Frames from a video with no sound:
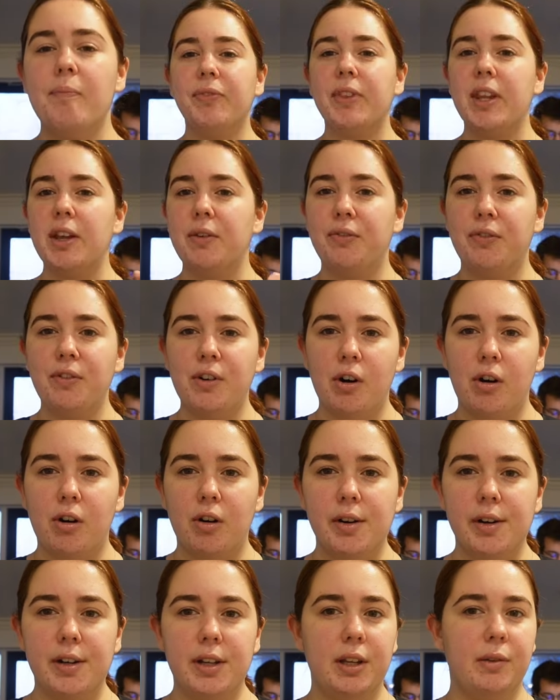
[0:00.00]
If
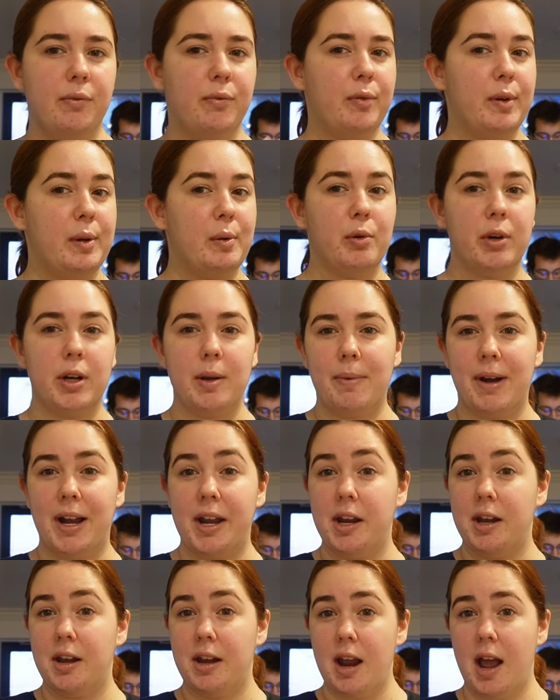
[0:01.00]
not, if we want to buy
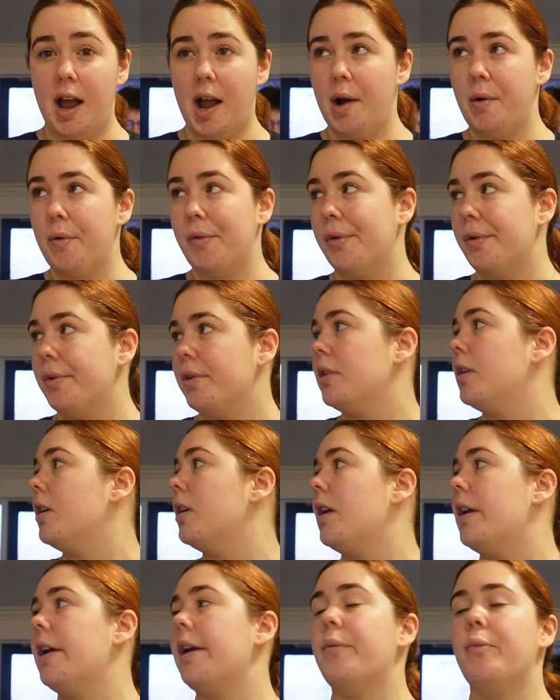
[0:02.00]
it now or
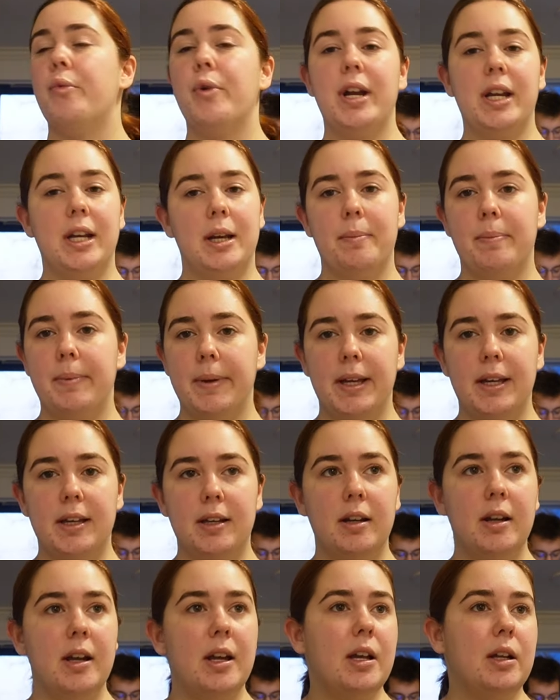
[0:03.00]
wait a
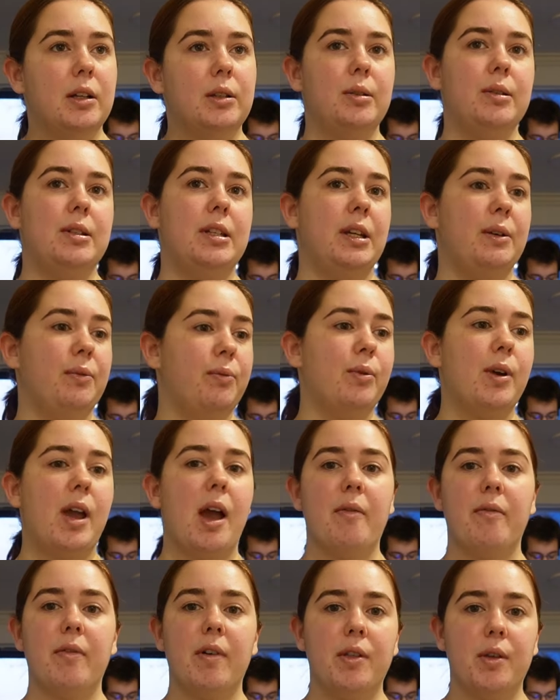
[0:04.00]
bit to see if we
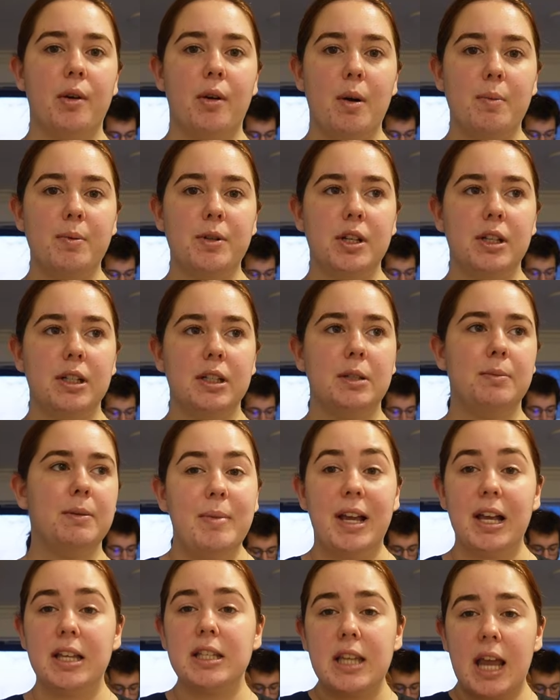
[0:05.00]
have other options,
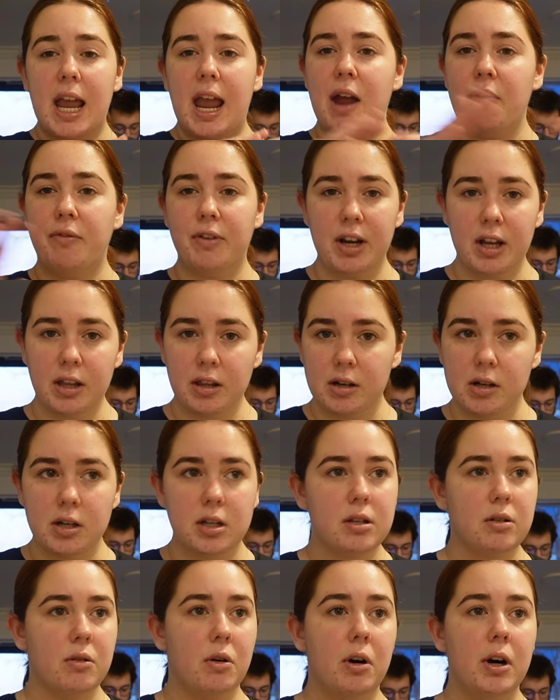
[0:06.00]
because every other
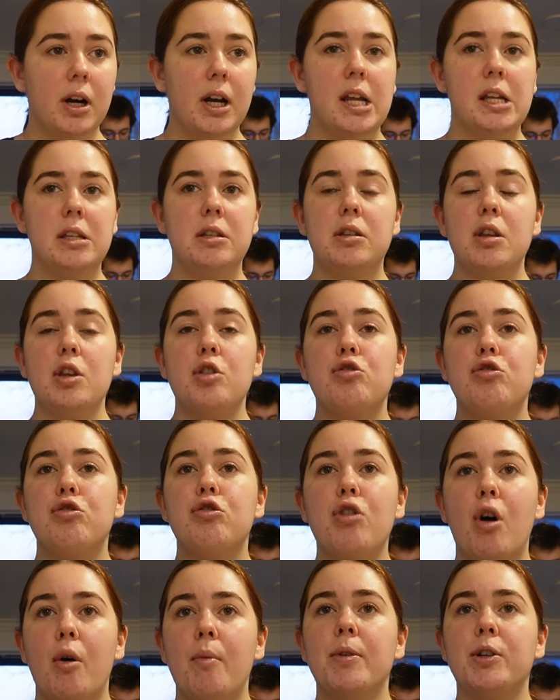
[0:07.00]
store is
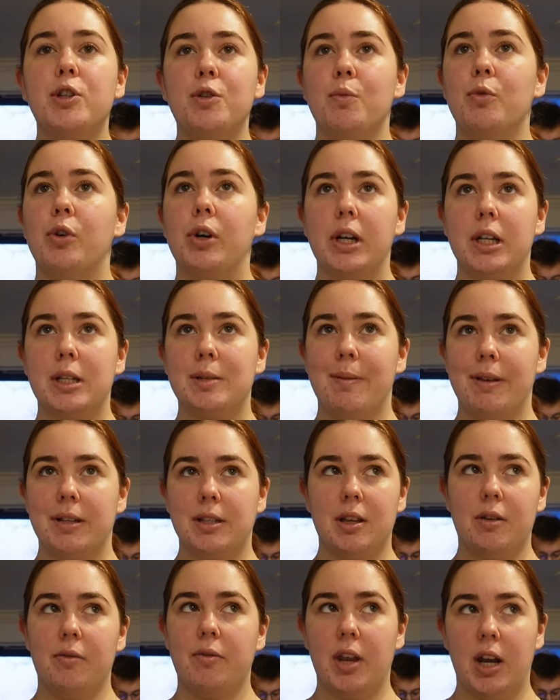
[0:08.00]
so much more
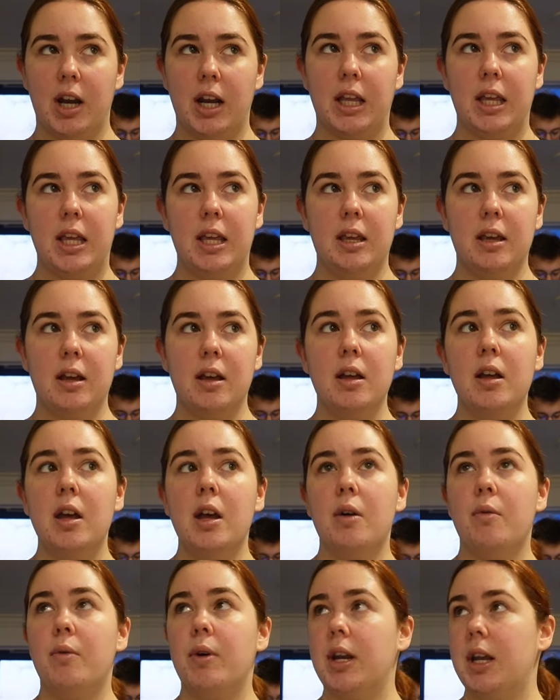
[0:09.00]
expensive than IKEA
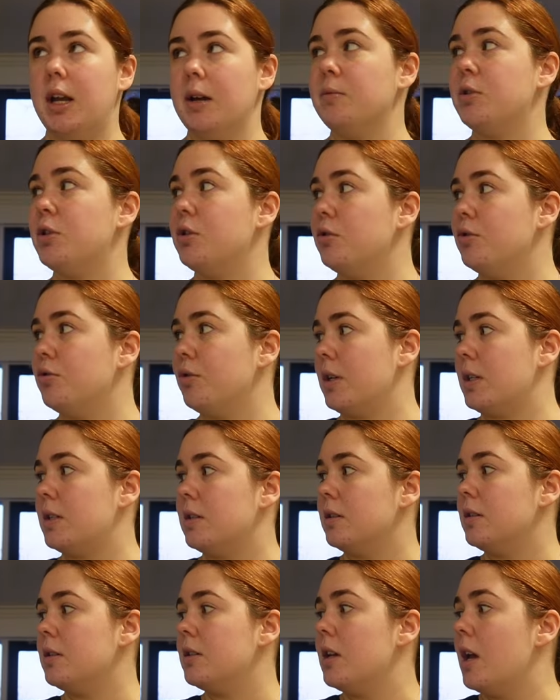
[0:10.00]
when it comes to
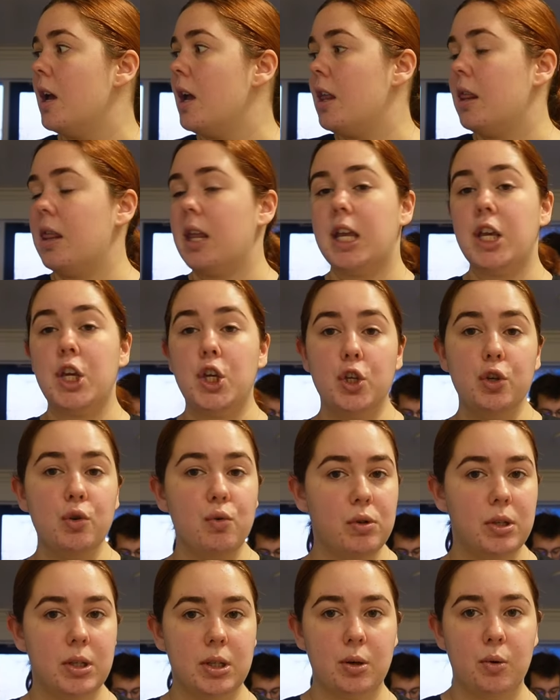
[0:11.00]
dressers. Like you
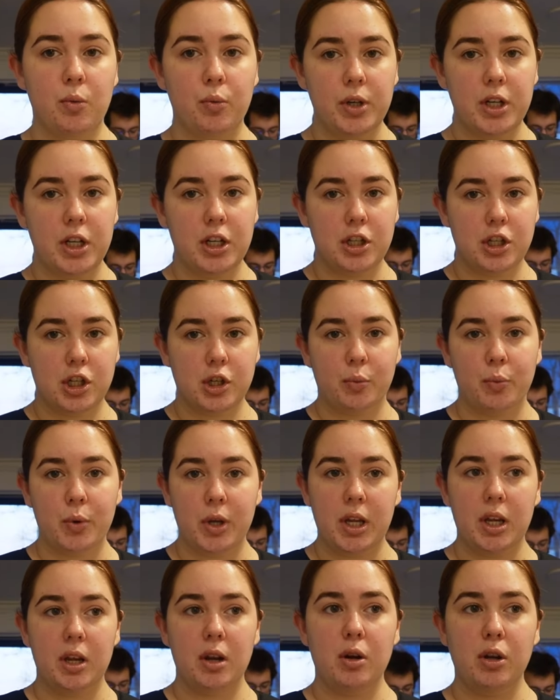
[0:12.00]
squeeze, we
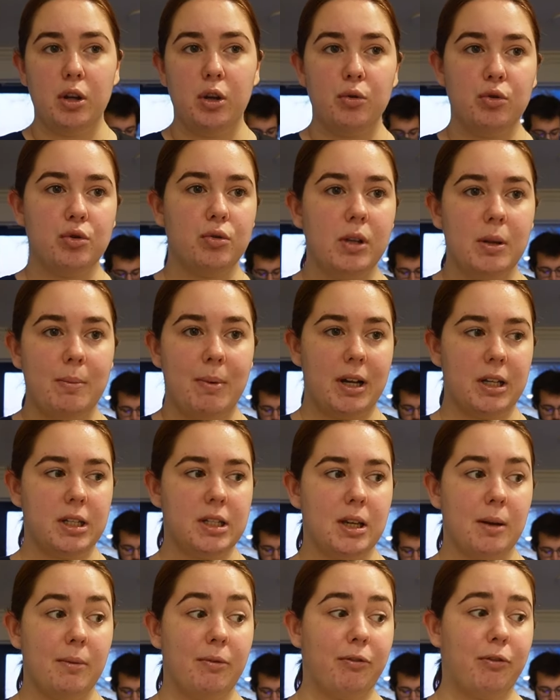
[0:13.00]
usually buy
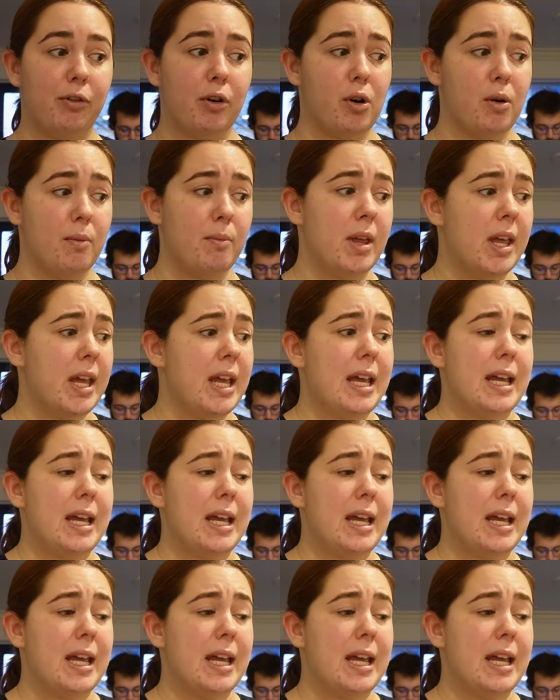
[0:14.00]
stuff from,